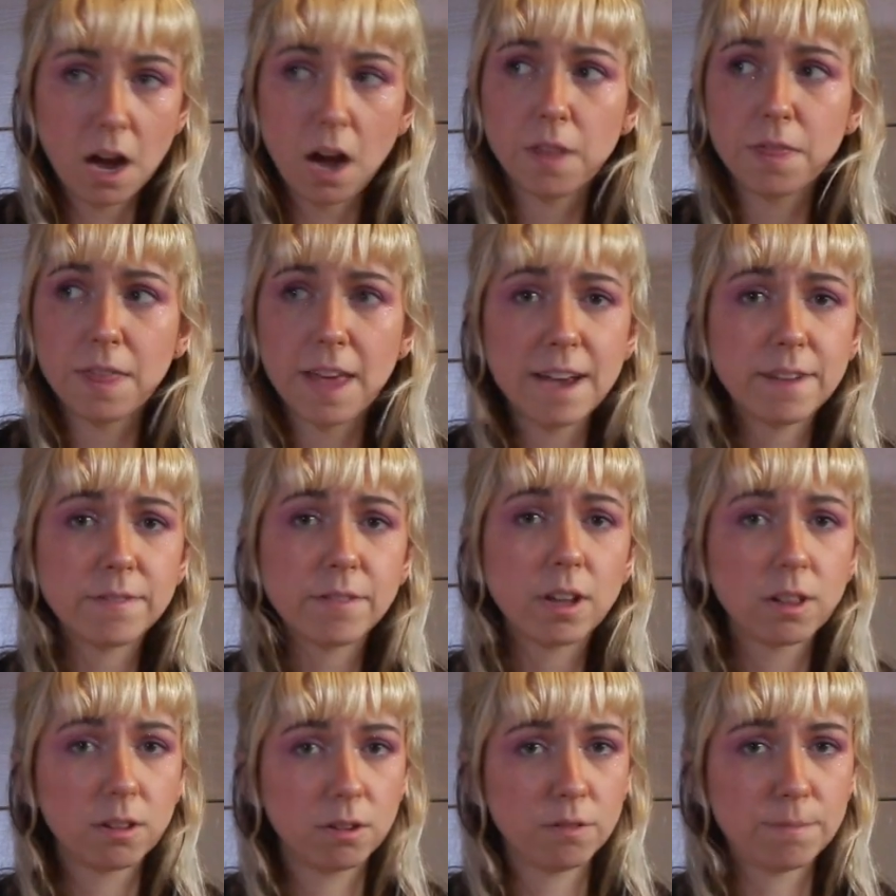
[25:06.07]
They have
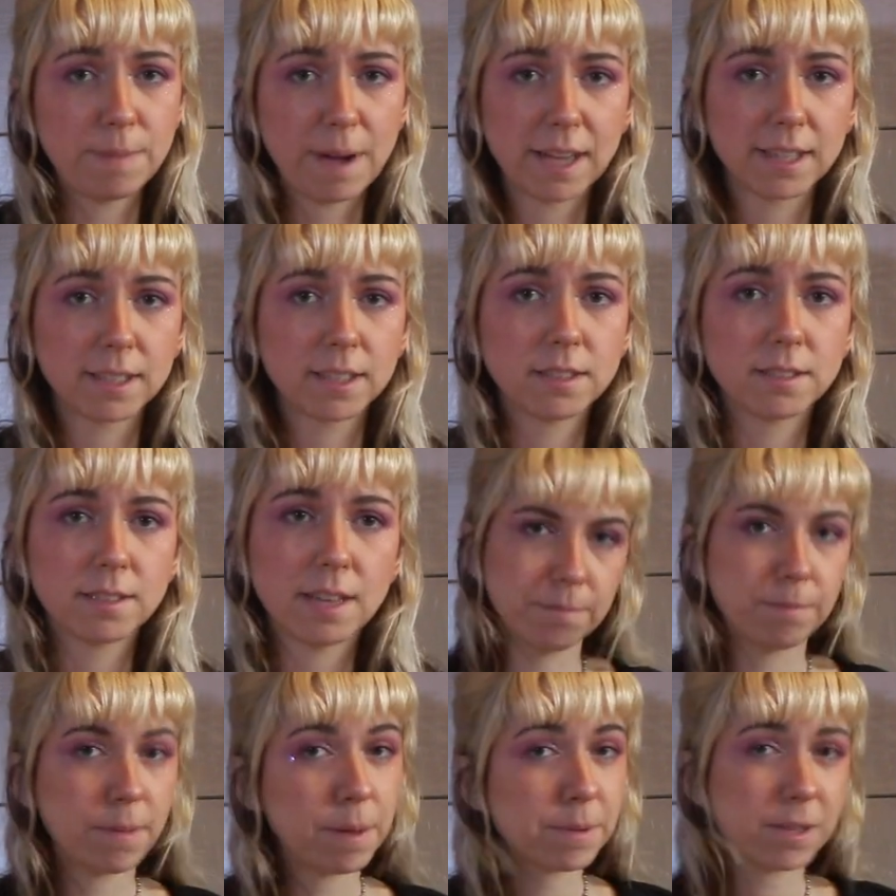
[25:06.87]
a lot of bangers.
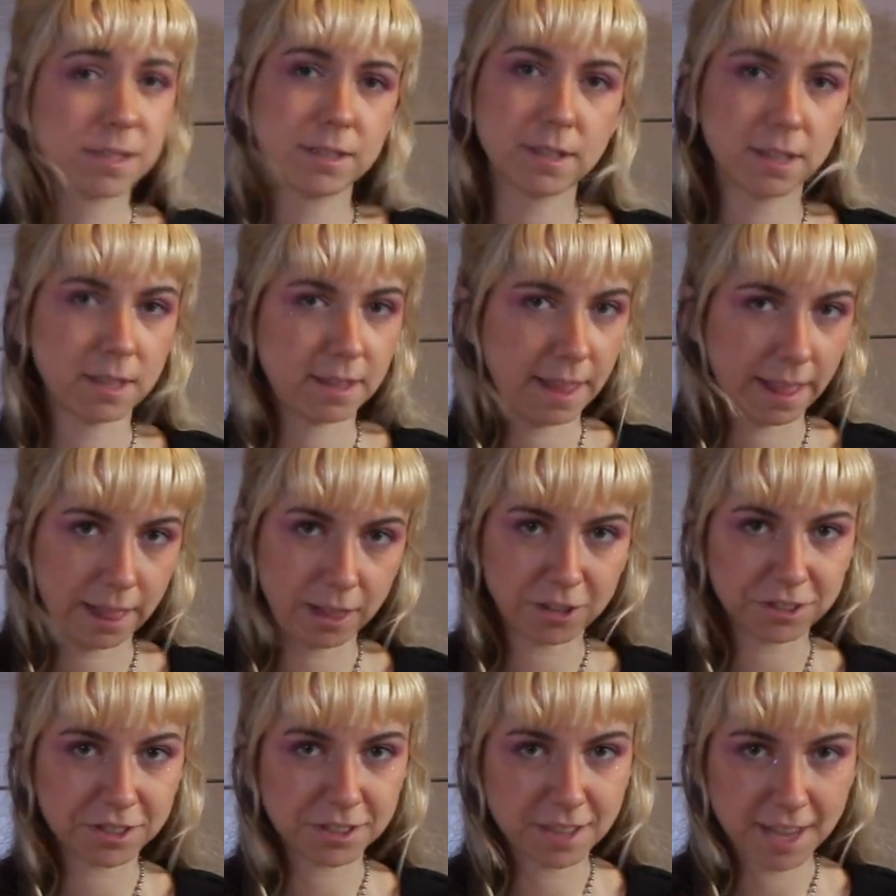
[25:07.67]
They were considered their
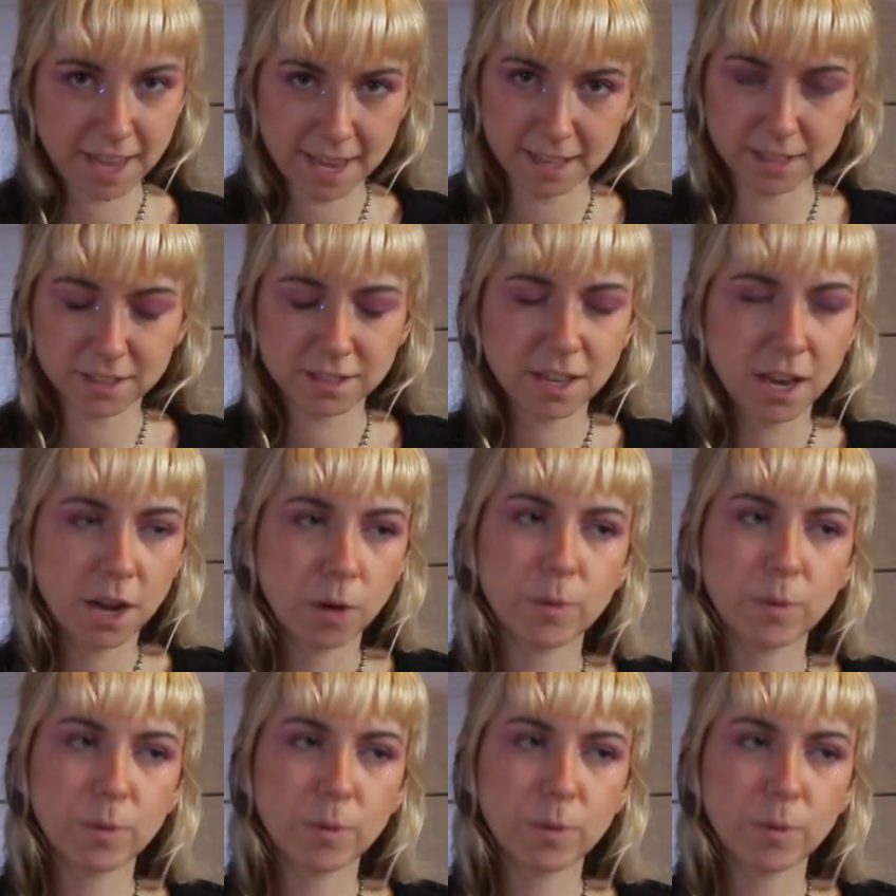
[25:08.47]
largest hits.